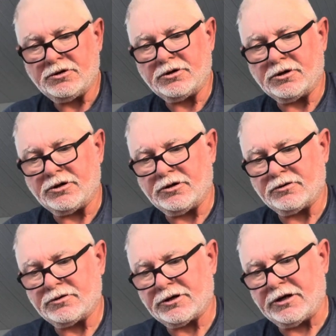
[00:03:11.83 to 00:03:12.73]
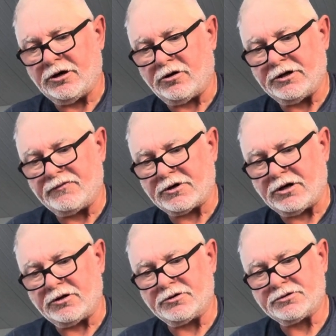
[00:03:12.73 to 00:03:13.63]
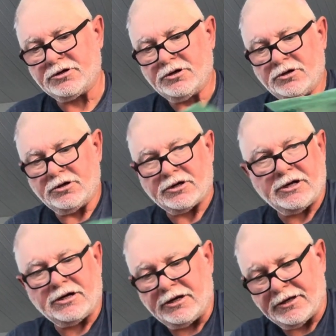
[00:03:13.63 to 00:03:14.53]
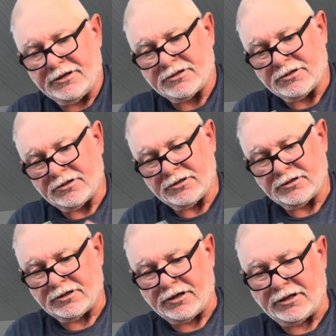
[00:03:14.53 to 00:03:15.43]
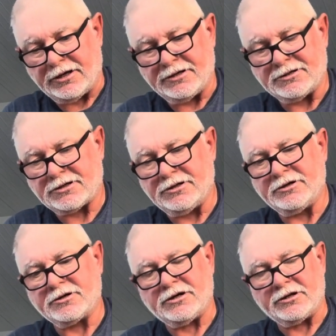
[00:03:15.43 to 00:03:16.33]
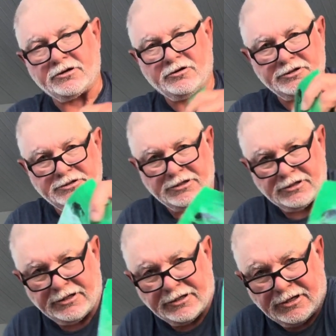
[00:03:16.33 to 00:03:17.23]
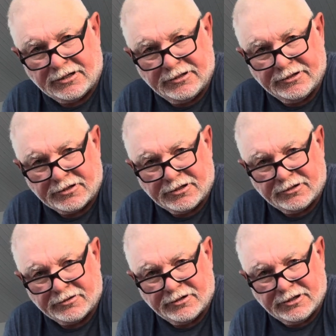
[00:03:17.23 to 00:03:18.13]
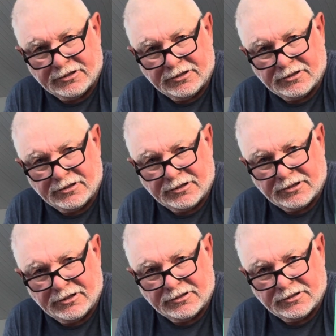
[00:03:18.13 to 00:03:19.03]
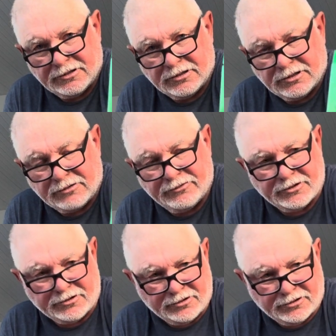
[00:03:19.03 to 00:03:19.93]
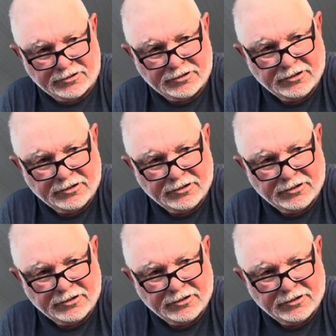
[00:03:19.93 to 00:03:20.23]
You know, got all different colors. Kind of like this. I like this clear color. I always did. I like that clear color right there. I like that clear color.